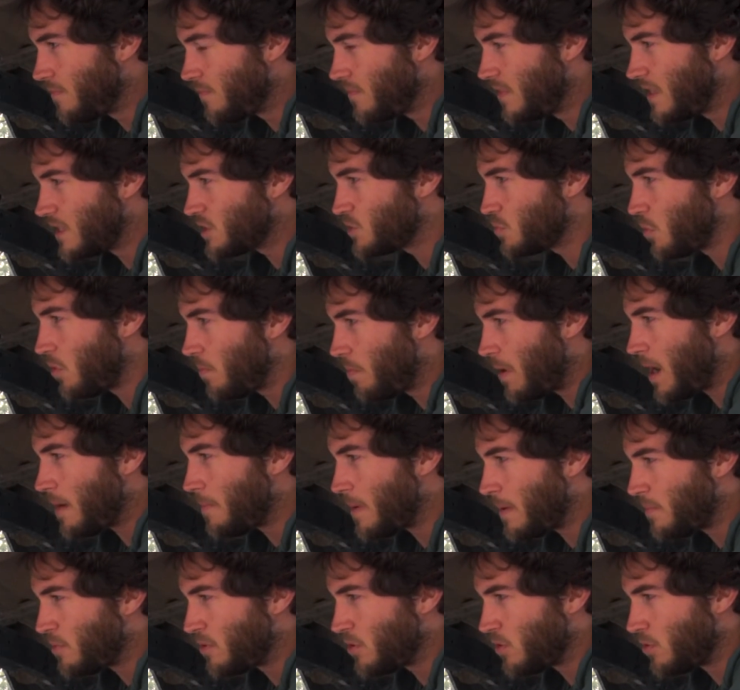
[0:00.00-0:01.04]
this will pop
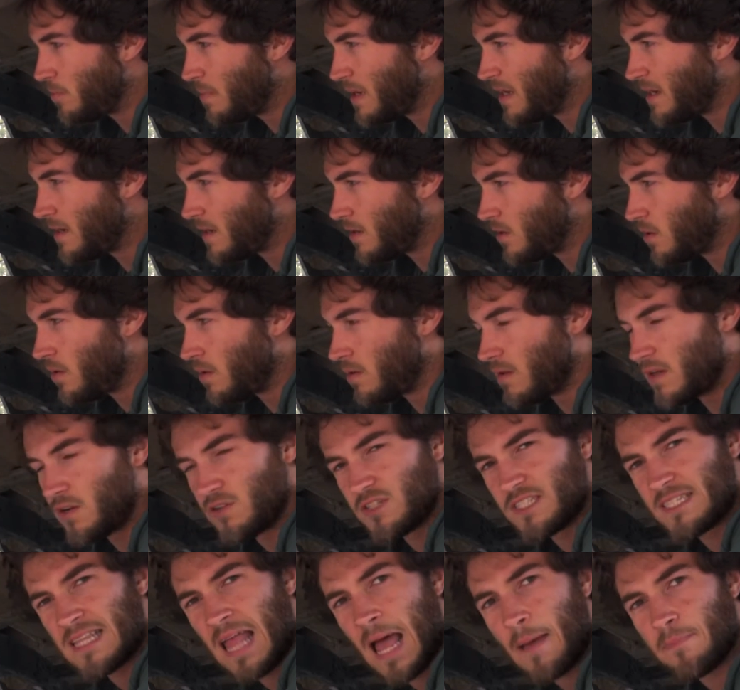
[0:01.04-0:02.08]
up a little bit and it'll it'll
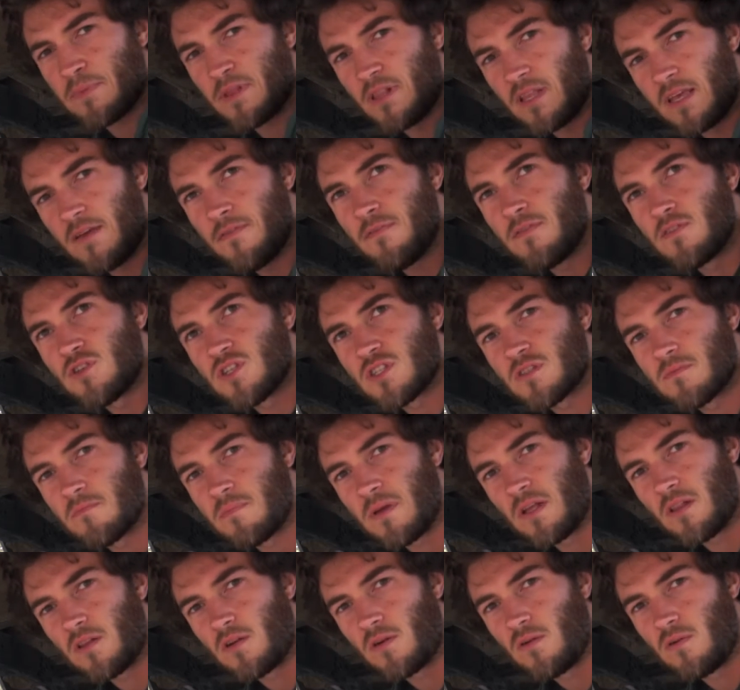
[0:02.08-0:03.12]
slap the leaf and just
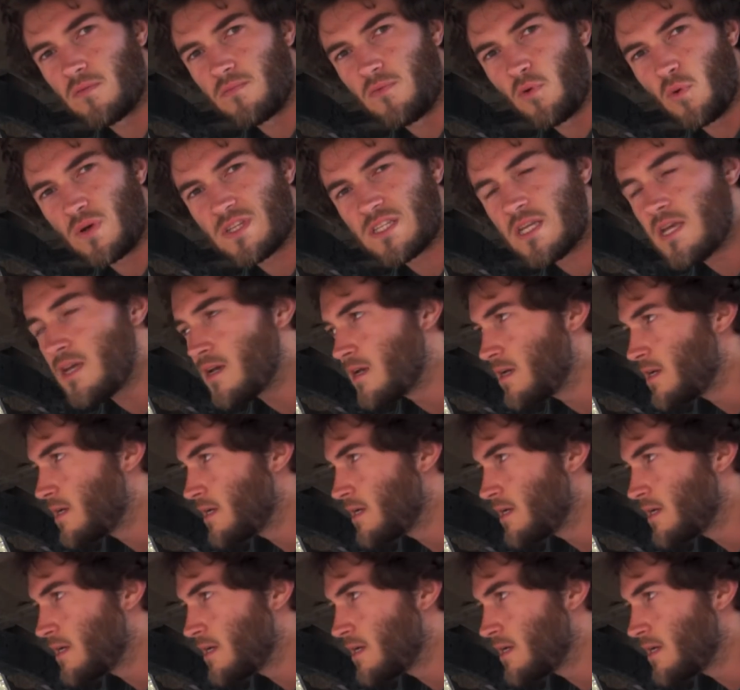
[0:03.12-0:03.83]
be a little noisy.